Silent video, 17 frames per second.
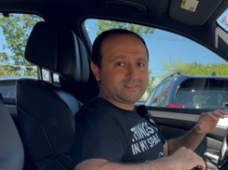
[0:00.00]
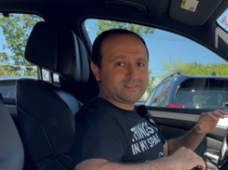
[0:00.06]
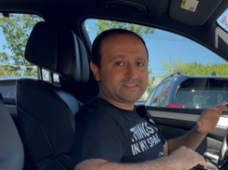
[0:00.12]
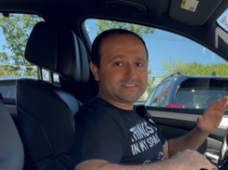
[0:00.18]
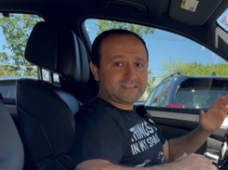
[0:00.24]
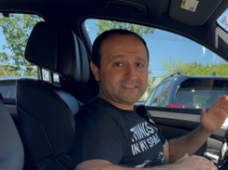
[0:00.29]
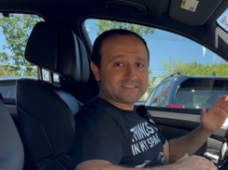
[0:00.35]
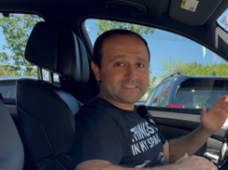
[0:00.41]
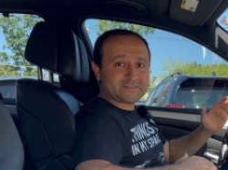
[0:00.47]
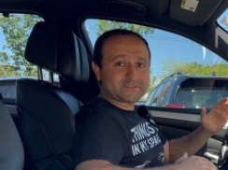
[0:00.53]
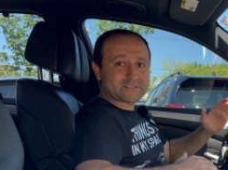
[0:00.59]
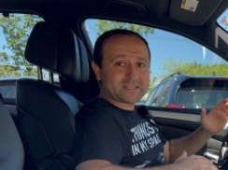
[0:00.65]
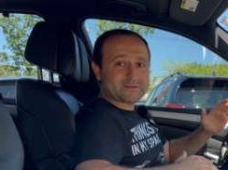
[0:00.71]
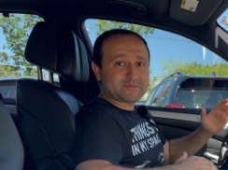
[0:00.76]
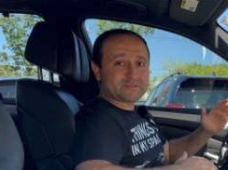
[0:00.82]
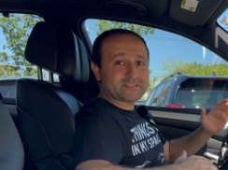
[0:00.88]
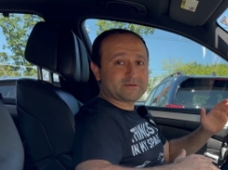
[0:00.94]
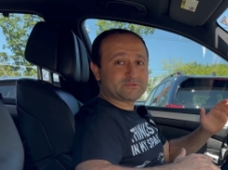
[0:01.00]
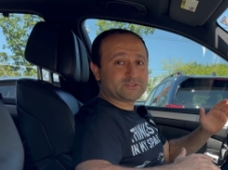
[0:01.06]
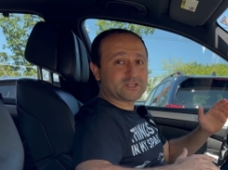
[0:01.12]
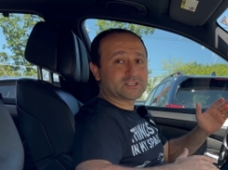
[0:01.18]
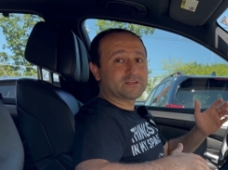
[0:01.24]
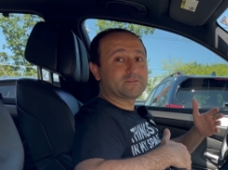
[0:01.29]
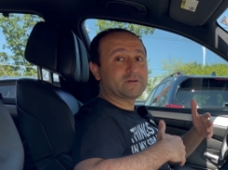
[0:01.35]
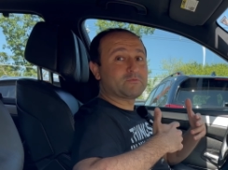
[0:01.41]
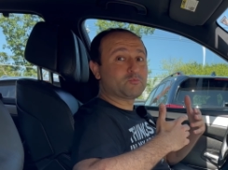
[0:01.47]
The design itself is going to be
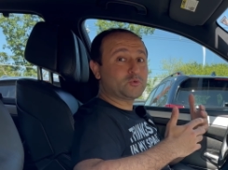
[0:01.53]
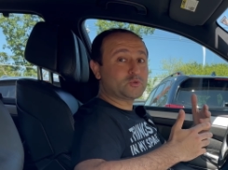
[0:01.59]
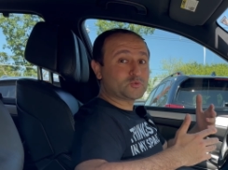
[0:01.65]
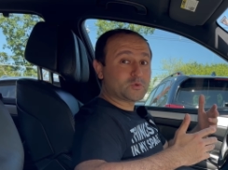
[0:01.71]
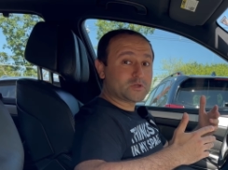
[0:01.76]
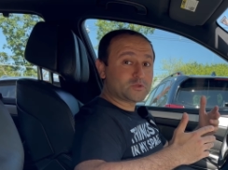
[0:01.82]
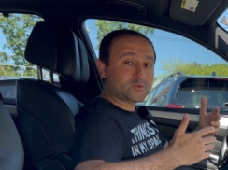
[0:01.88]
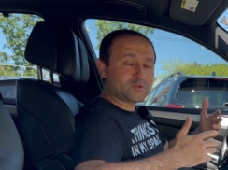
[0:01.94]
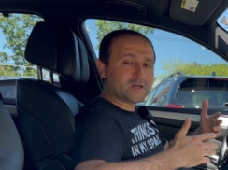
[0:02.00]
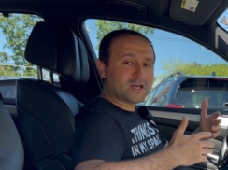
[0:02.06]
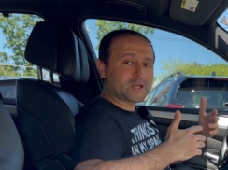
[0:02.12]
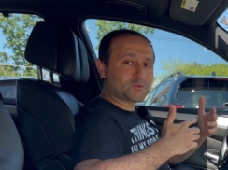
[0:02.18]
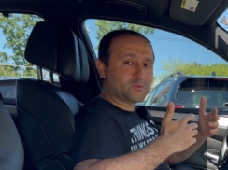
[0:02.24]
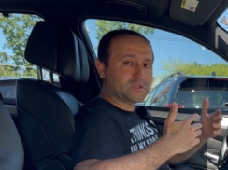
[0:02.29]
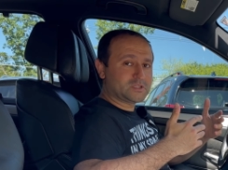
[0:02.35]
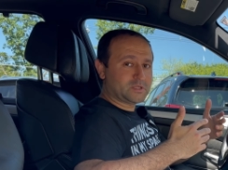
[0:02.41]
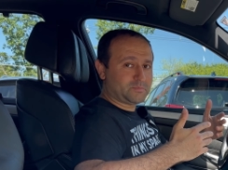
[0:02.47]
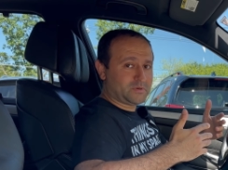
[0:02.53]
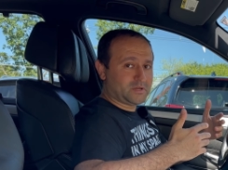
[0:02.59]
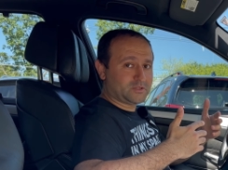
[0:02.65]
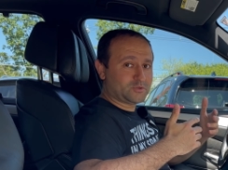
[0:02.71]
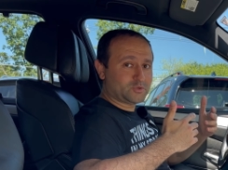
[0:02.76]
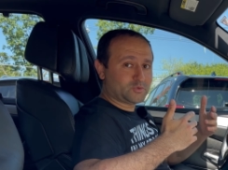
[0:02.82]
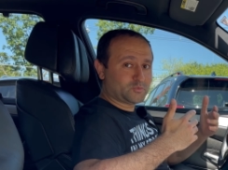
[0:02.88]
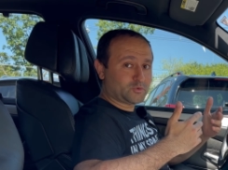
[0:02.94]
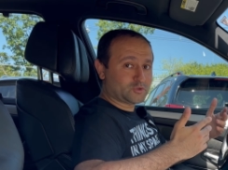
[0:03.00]
subjective, and which one you like will depend
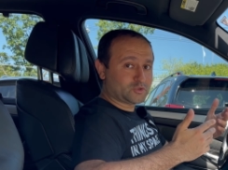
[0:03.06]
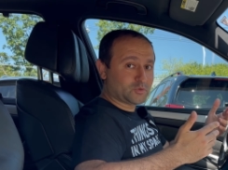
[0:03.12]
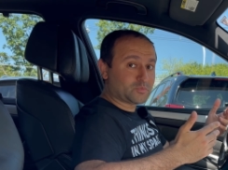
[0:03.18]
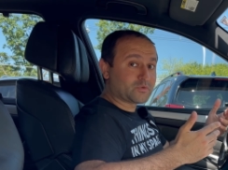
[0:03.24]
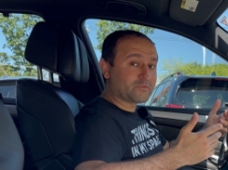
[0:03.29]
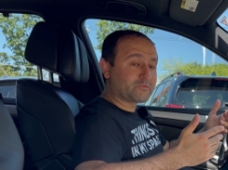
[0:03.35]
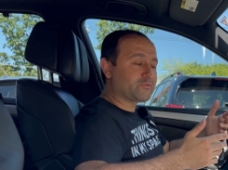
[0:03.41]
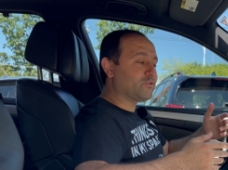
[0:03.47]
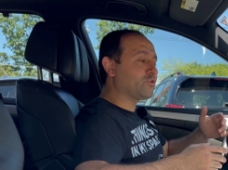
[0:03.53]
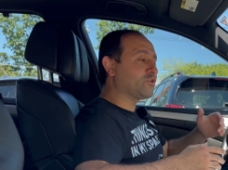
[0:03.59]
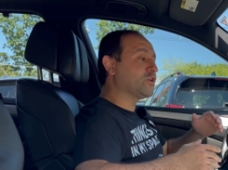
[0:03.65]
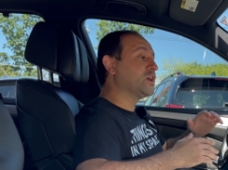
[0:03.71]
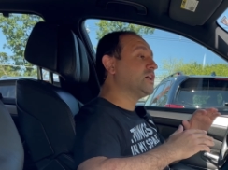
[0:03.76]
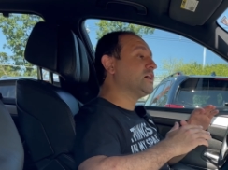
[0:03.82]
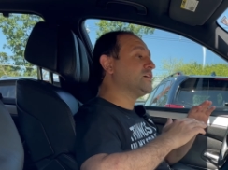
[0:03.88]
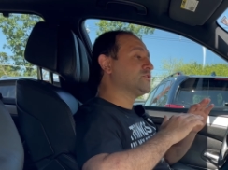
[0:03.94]
on what you prefer.